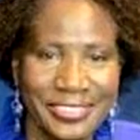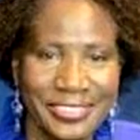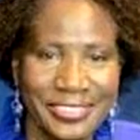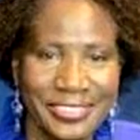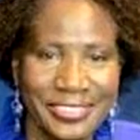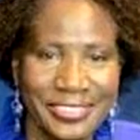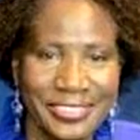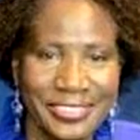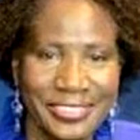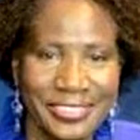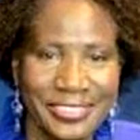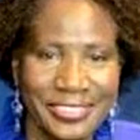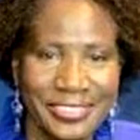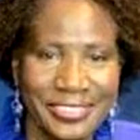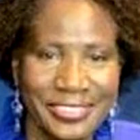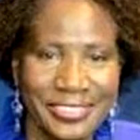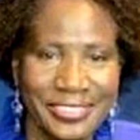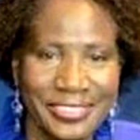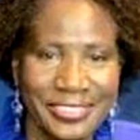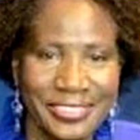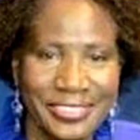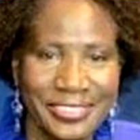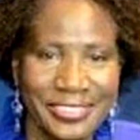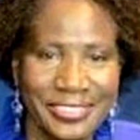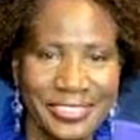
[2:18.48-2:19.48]

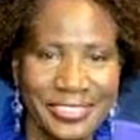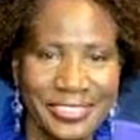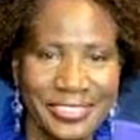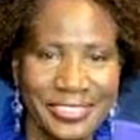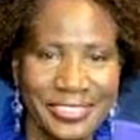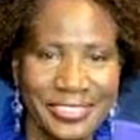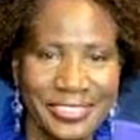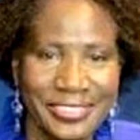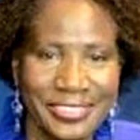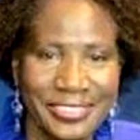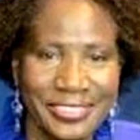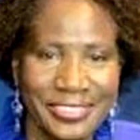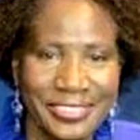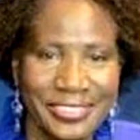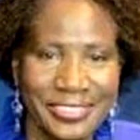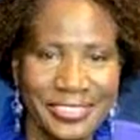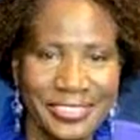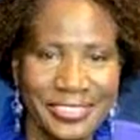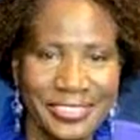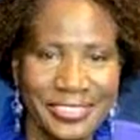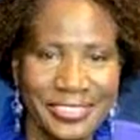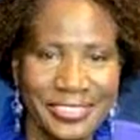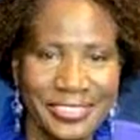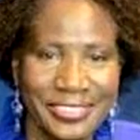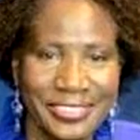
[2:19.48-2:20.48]

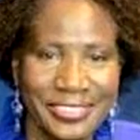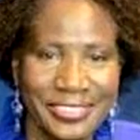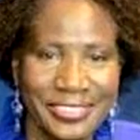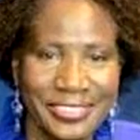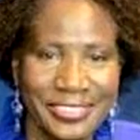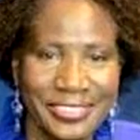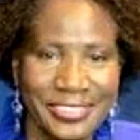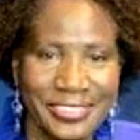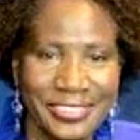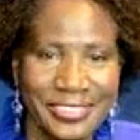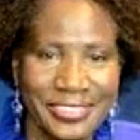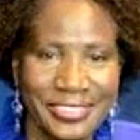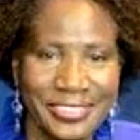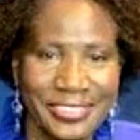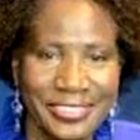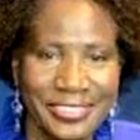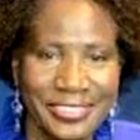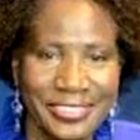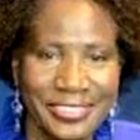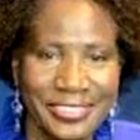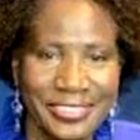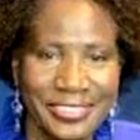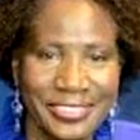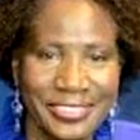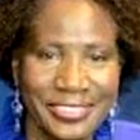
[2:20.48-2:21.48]

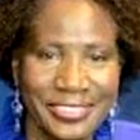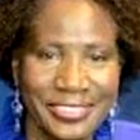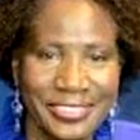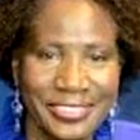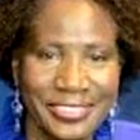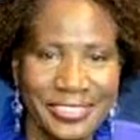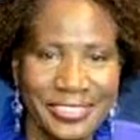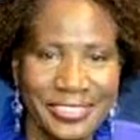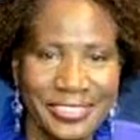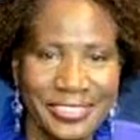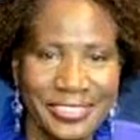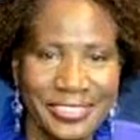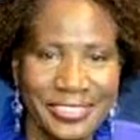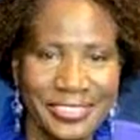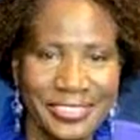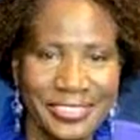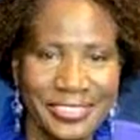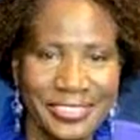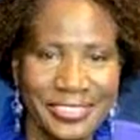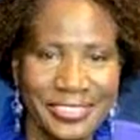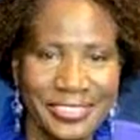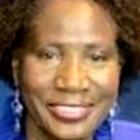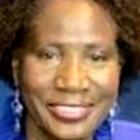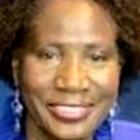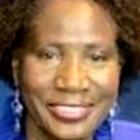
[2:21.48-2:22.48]

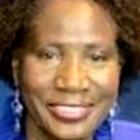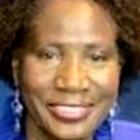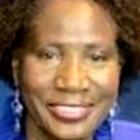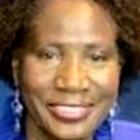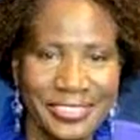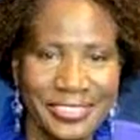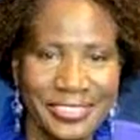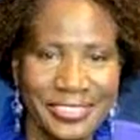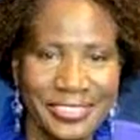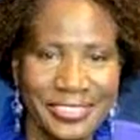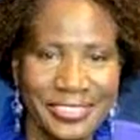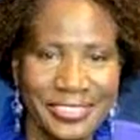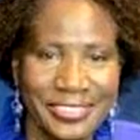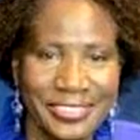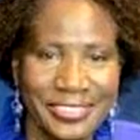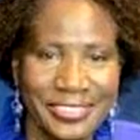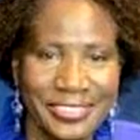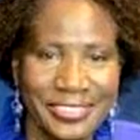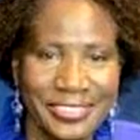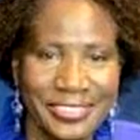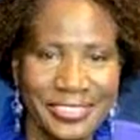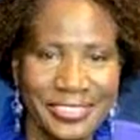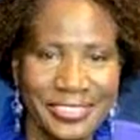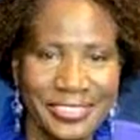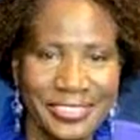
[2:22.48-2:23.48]

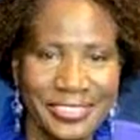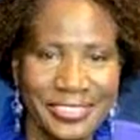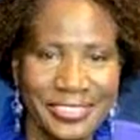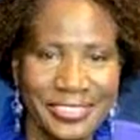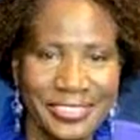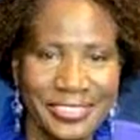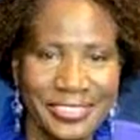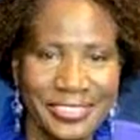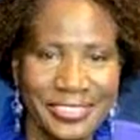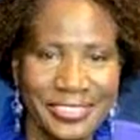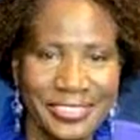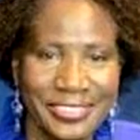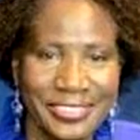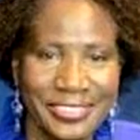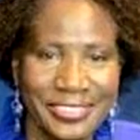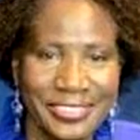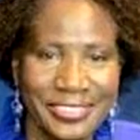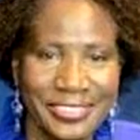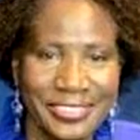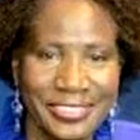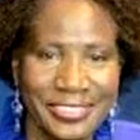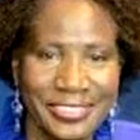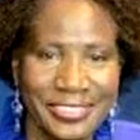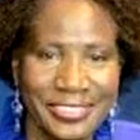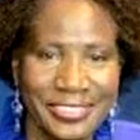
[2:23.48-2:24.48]

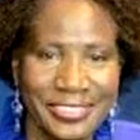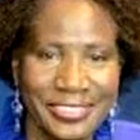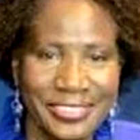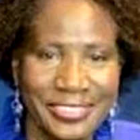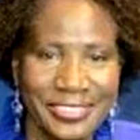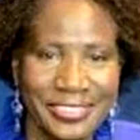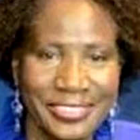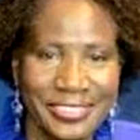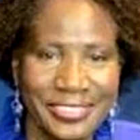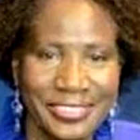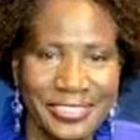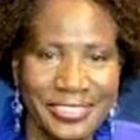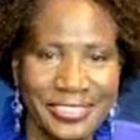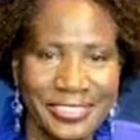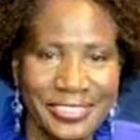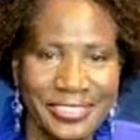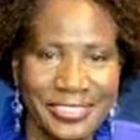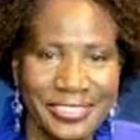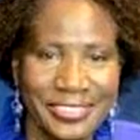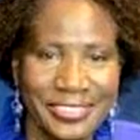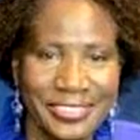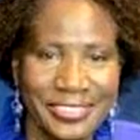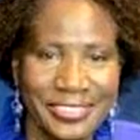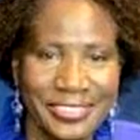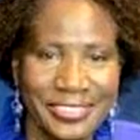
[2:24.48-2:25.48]

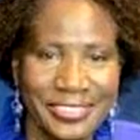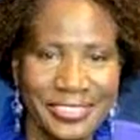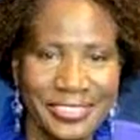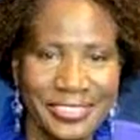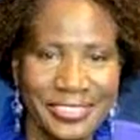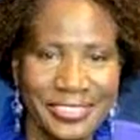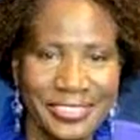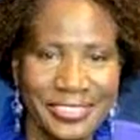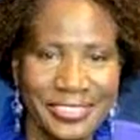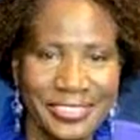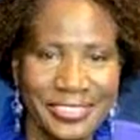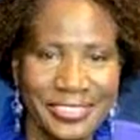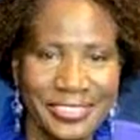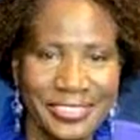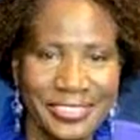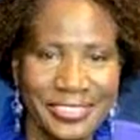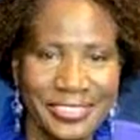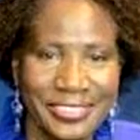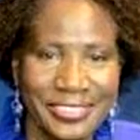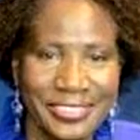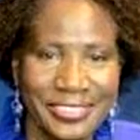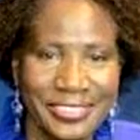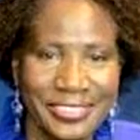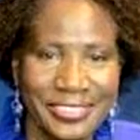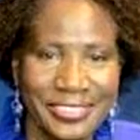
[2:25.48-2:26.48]
The face doesn't move, so there is nothing to read.